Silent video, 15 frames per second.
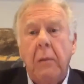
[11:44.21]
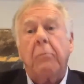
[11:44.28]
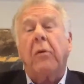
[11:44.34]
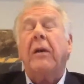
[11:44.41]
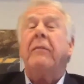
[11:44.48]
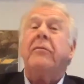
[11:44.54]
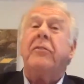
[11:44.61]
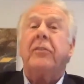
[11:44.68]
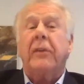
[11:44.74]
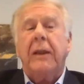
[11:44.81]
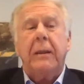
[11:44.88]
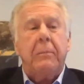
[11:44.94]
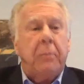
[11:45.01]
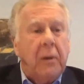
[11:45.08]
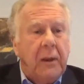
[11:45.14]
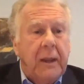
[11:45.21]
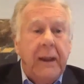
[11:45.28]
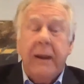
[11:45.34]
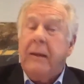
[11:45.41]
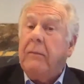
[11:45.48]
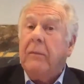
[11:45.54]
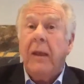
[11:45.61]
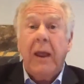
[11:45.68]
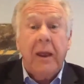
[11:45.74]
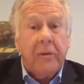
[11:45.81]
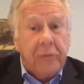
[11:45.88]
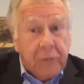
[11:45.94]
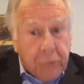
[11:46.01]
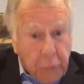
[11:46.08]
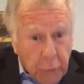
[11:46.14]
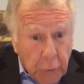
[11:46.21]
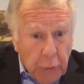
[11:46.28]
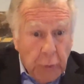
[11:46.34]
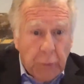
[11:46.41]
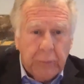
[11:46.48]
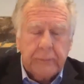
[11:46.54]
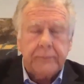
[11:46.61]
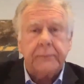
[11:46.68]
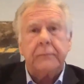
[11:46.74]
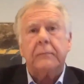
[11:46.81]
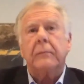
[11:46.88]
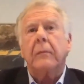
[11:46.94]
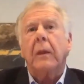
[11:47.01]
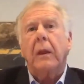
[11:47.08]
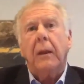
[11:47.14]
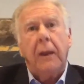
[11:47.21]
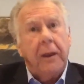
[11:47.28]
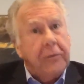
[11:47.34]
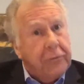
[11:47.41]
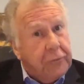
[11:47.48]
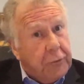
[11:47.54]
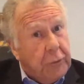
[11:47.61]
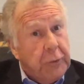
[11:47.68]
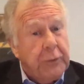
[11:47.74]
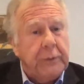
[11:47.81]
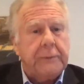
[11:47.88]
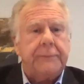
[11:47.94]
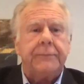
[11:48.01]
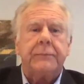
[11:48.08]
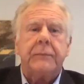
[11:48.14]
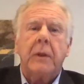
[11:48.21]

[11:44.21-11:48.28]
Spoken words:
previously believed as true. As true.